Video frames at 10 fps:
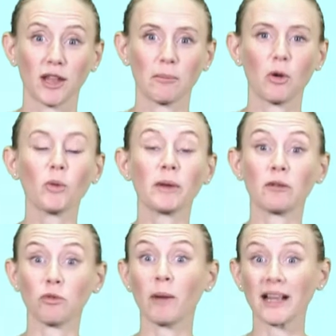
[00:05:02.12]
that moment
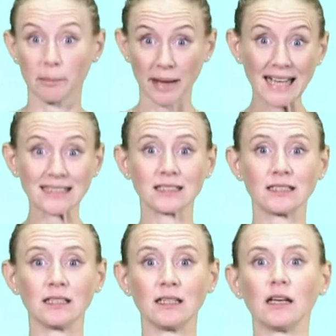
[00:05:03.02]
and for my
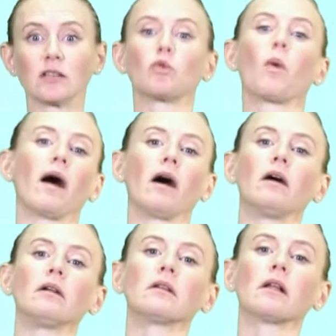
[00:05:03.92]
capacity as
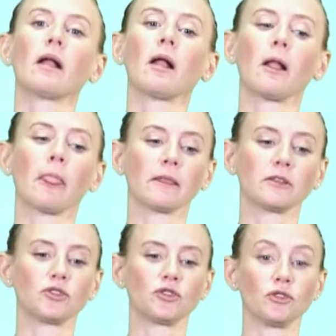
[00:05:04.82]
well
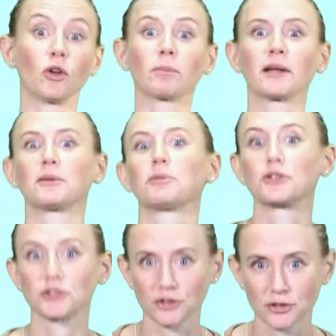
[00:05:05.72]
to not make it
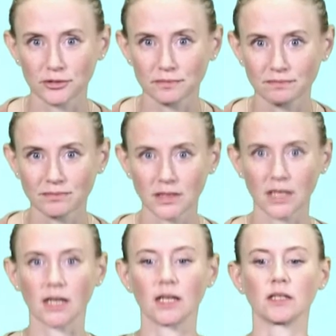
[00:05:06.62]
personal.
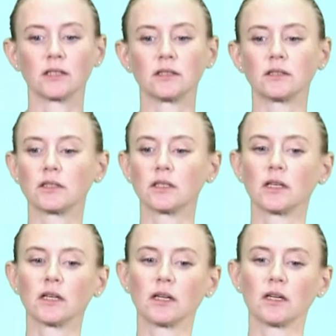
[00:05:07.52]
and,
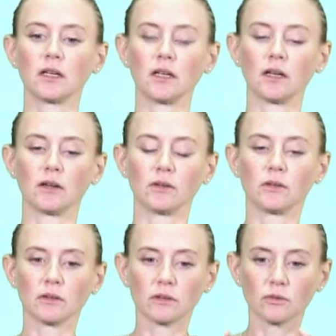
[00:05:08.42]

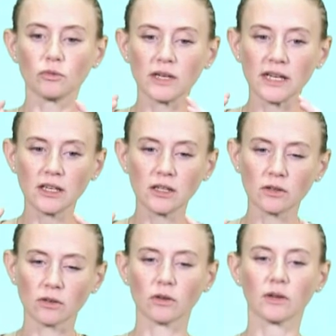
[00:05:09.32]
really
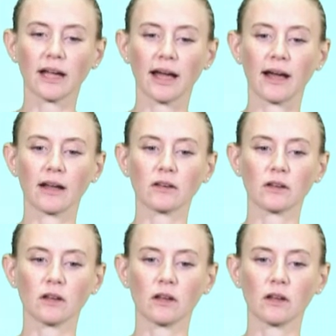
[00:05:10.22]
look at